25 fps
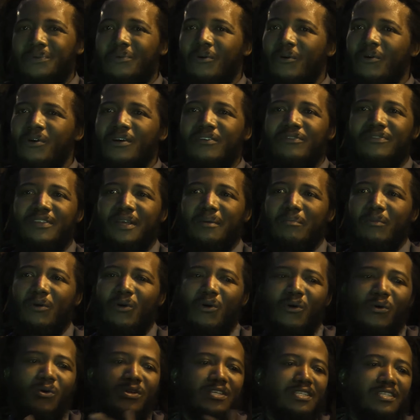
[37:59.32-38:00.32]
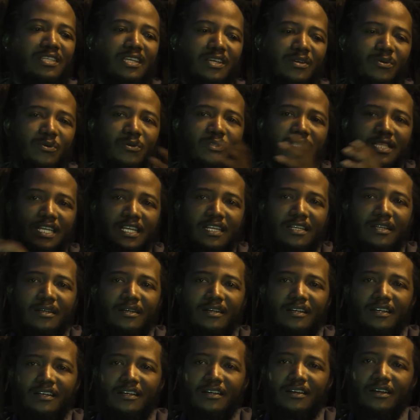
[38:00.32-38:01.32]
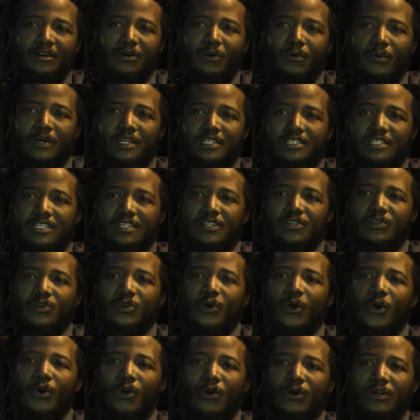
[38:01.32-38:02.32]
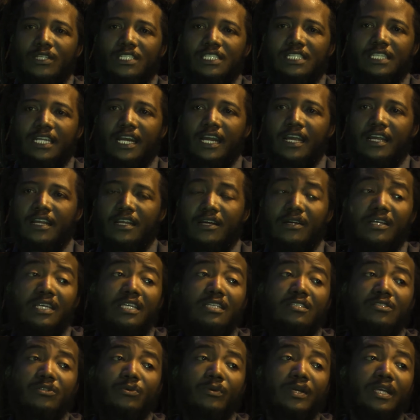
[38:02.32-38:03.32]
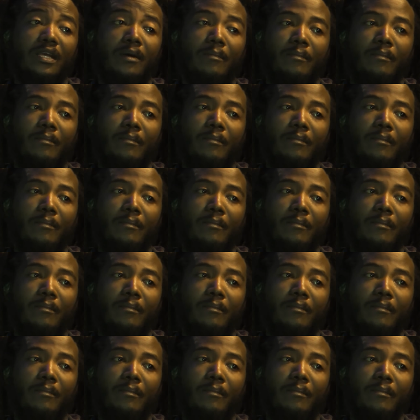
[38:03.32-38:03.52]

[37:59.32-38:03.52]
All of them. Horsey, who sent a question, you know, Lord Strider, he's doing